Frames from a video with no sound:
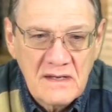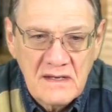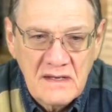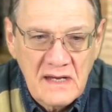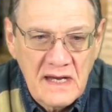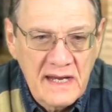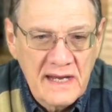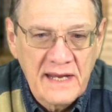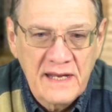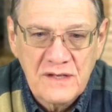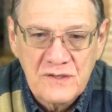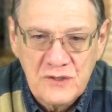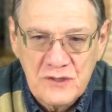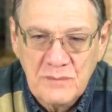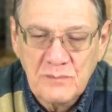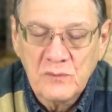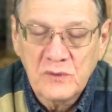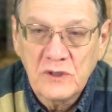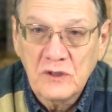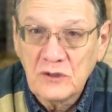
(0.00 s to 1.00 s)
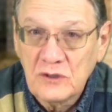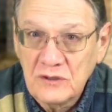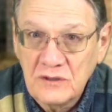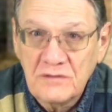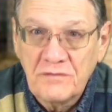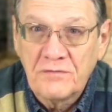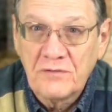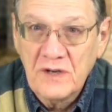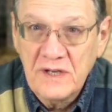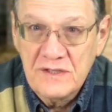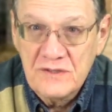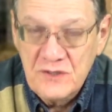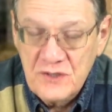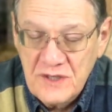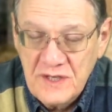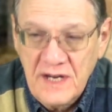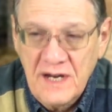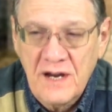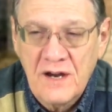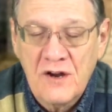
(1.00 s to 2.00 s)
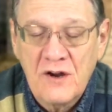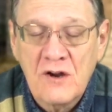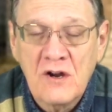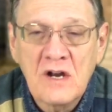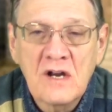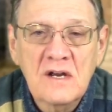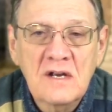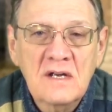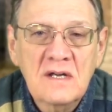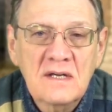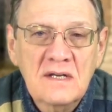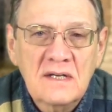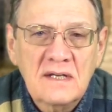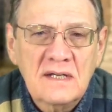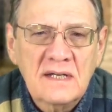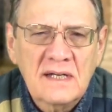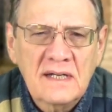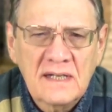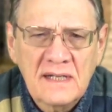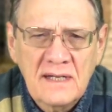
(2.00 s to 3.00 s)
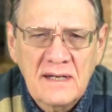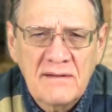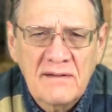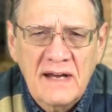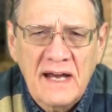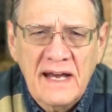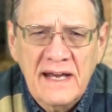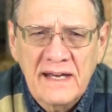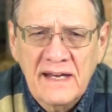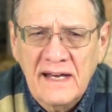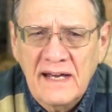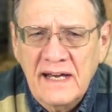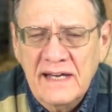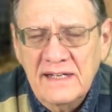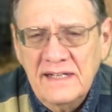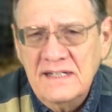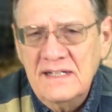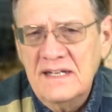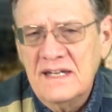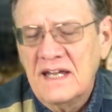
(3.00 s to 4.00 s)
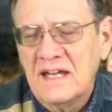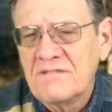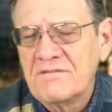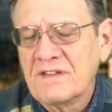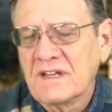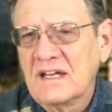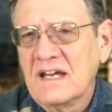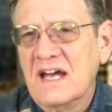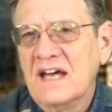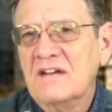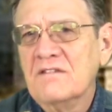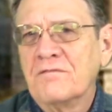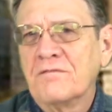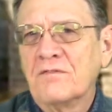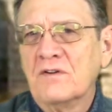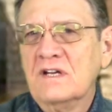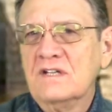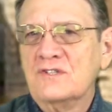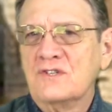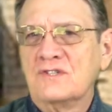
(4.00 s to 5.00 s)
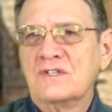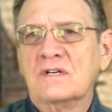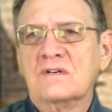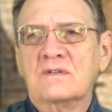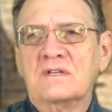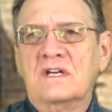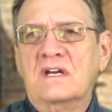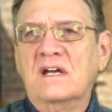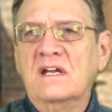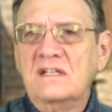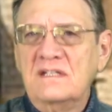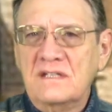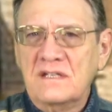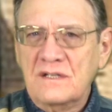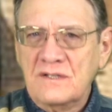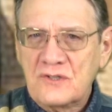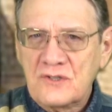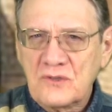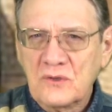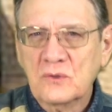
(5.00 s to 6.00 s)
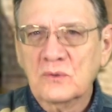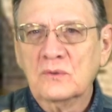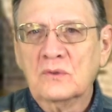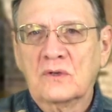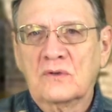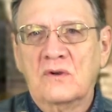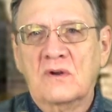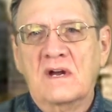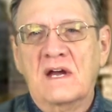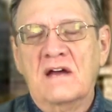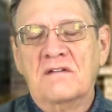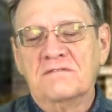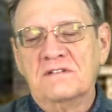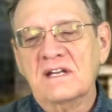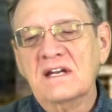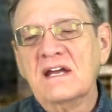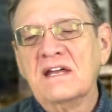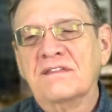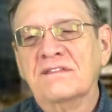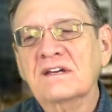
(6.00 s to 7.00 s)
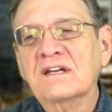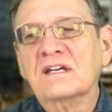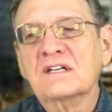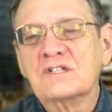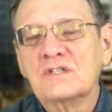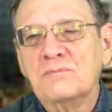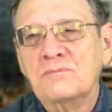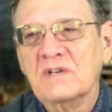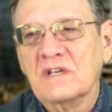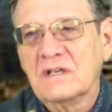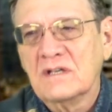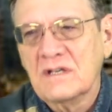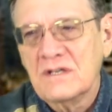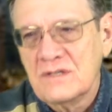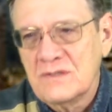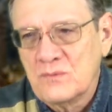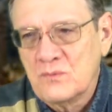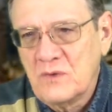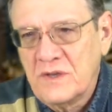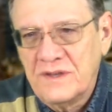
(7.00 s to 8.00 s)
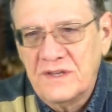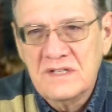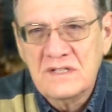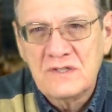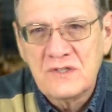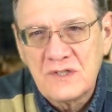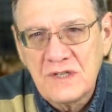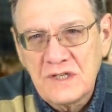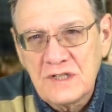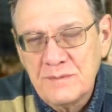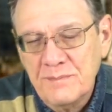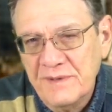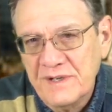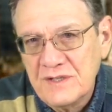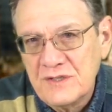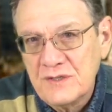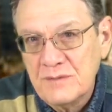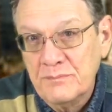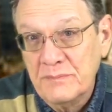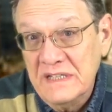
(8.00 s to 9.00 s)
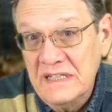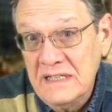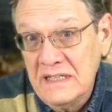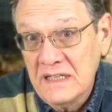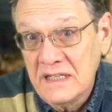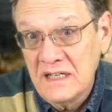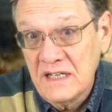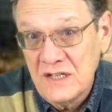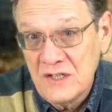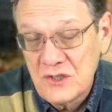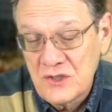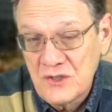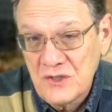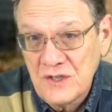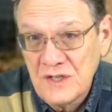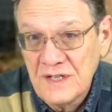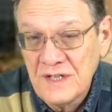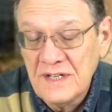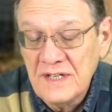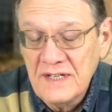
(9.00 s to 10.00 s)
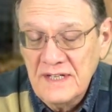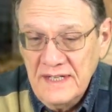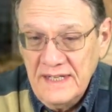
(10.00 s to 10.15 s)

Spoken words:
I had some real good friends there. I didn't have the kind of friends, though, that I did at Schoolcraft, and I think it's because within 6 months of being at Eastern,